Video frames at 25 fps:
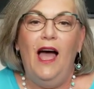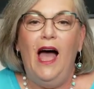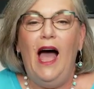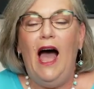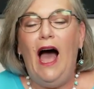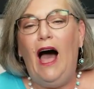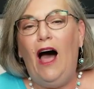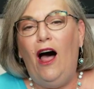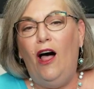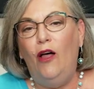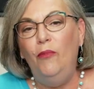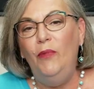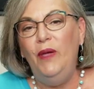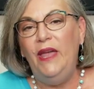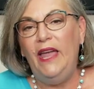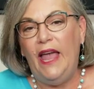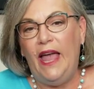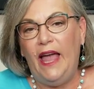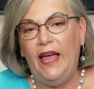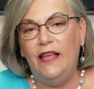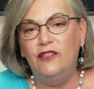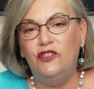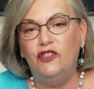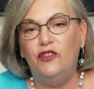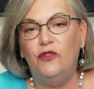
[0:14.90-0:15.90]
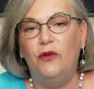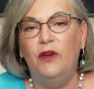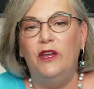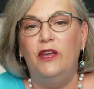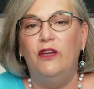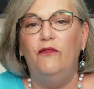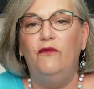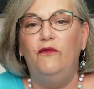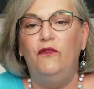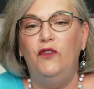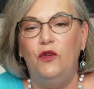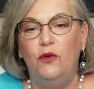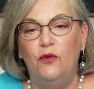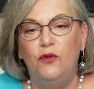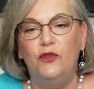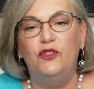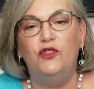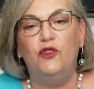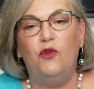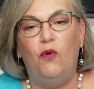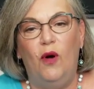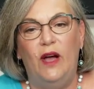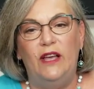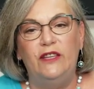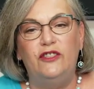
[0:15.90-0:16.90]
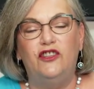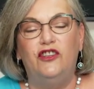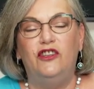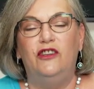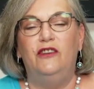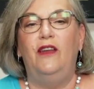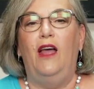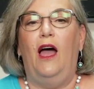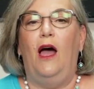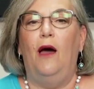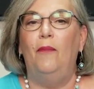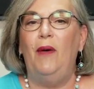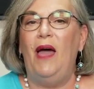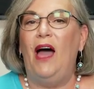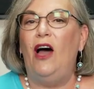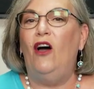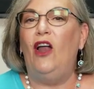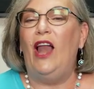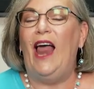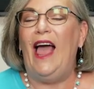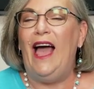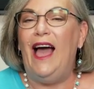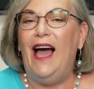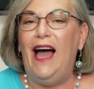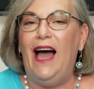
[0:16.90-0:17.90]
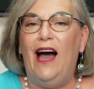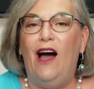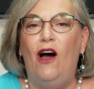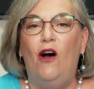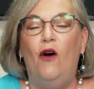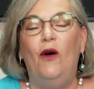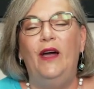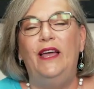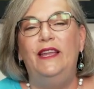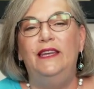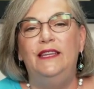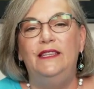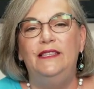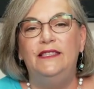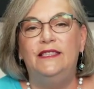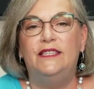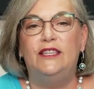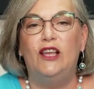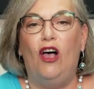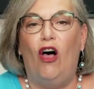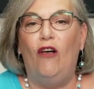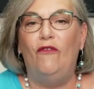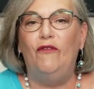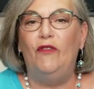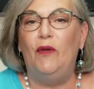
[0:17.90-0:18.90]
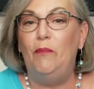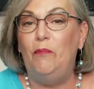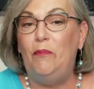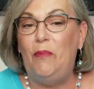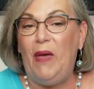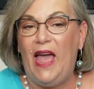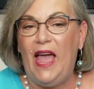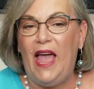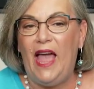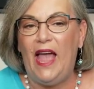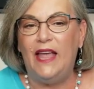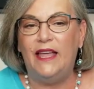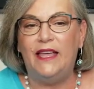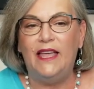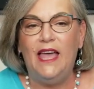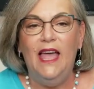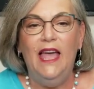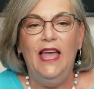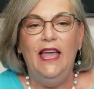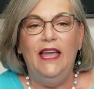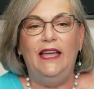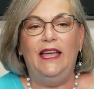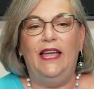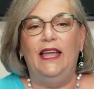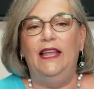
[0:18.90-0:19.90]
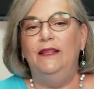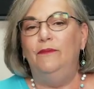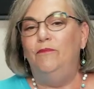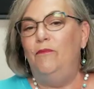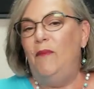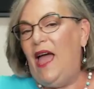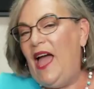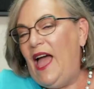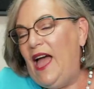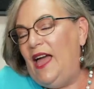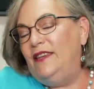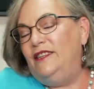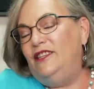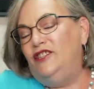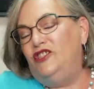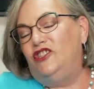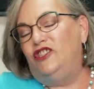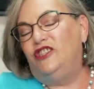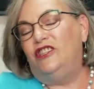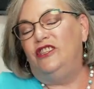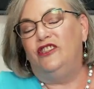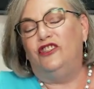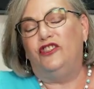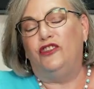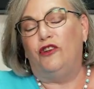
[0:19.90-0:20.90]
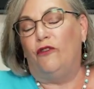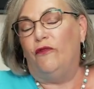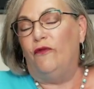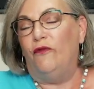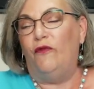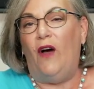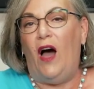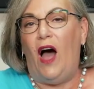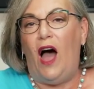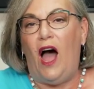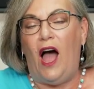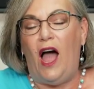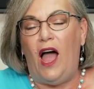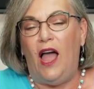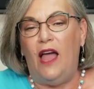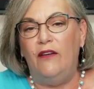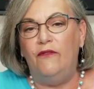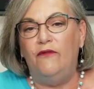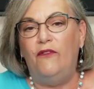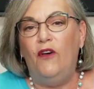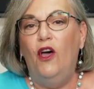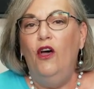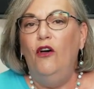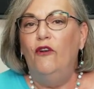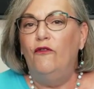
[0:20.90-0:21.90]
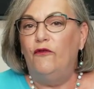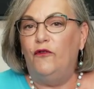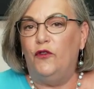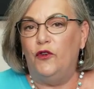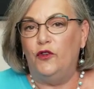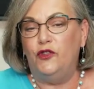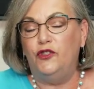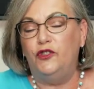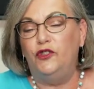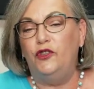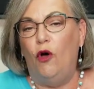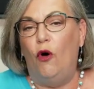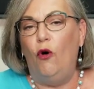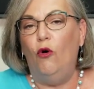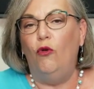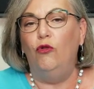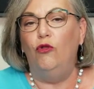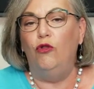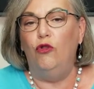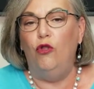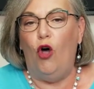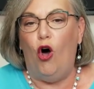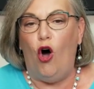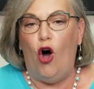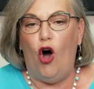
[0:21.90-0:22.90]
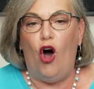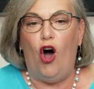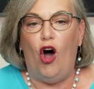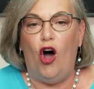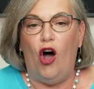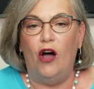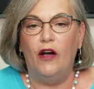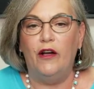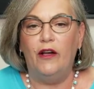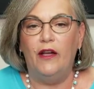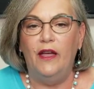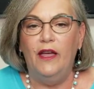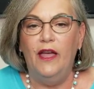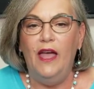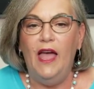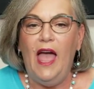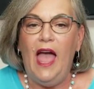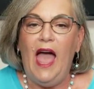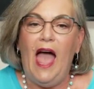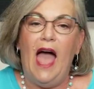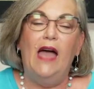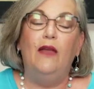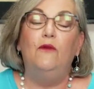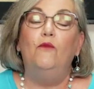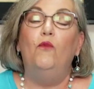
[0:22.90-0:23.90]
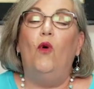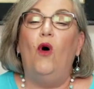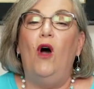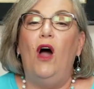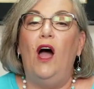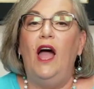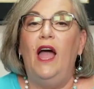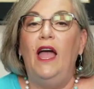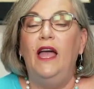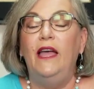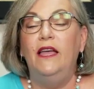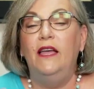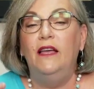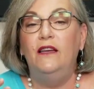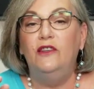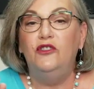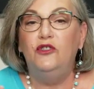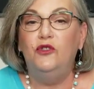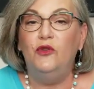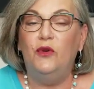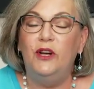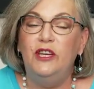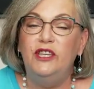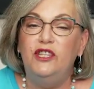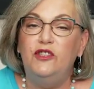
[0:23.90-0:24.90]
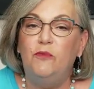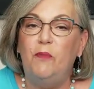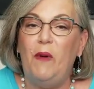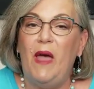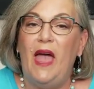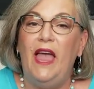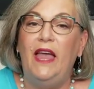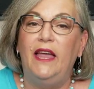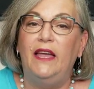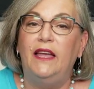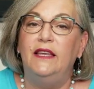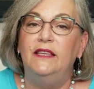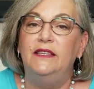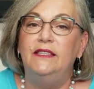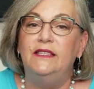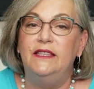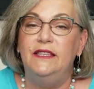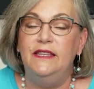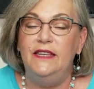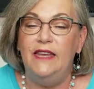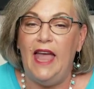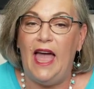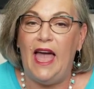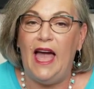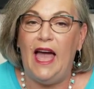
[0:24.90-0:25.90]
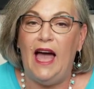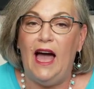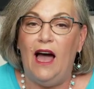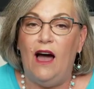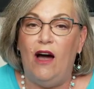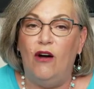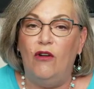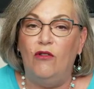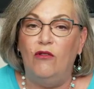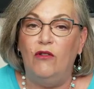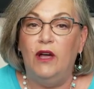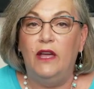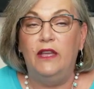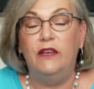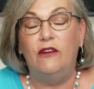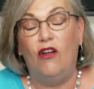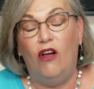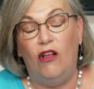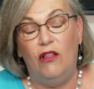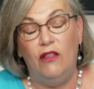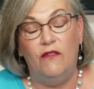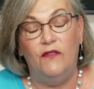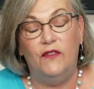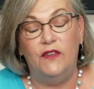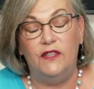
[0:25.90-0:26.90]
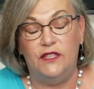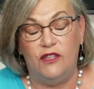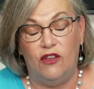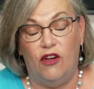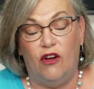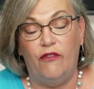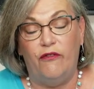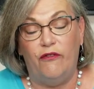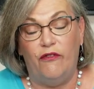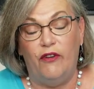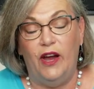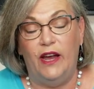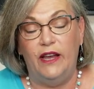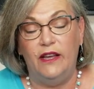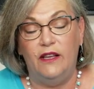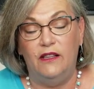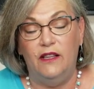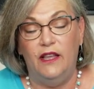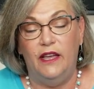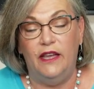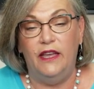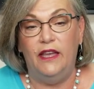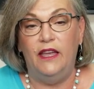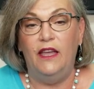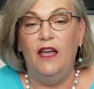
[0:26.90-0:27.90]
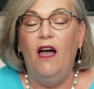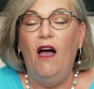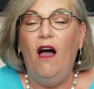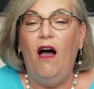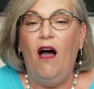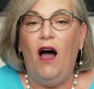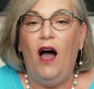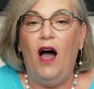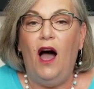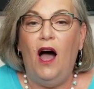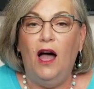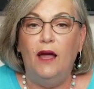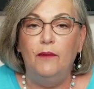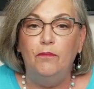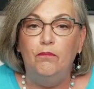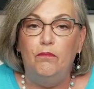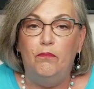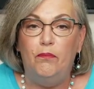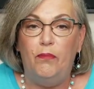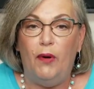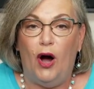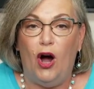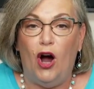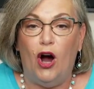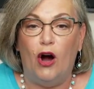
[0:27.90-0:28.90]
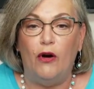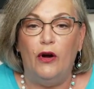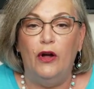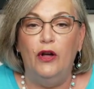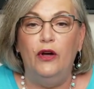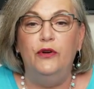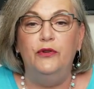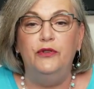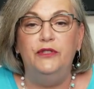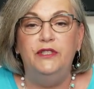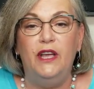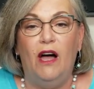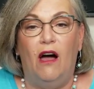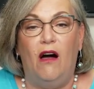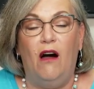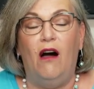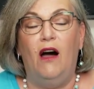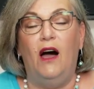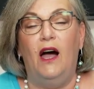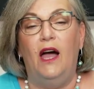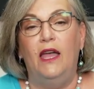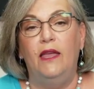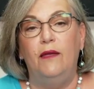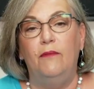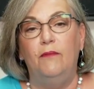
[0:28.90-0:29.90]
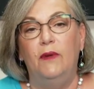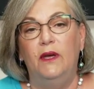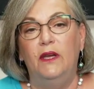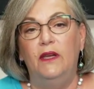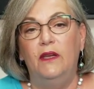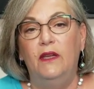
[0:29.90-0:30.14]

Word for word: I'll be answering a viewer's question about how an insolvent bank can manage to survive for so long and why Deutsche Bank is now, and all of us are frankly, on borrowed time.